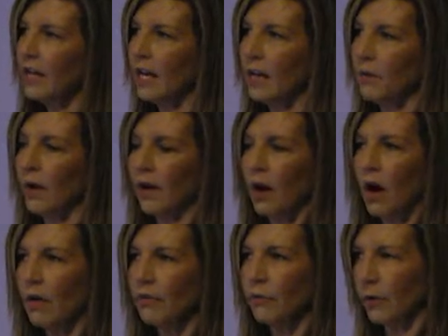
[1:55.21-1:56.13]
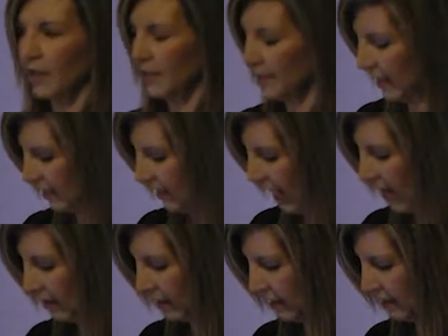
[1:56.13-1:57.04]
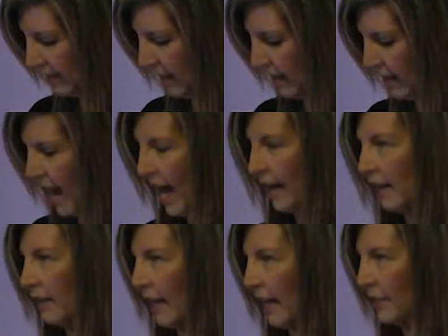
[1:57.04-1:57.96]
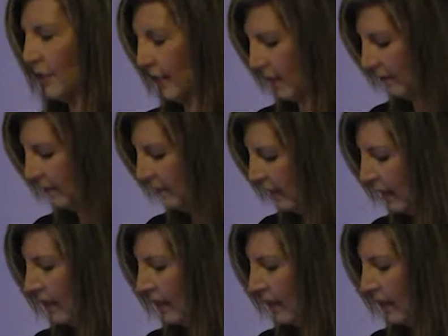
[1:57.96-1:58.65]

He won all 46 counties in that election.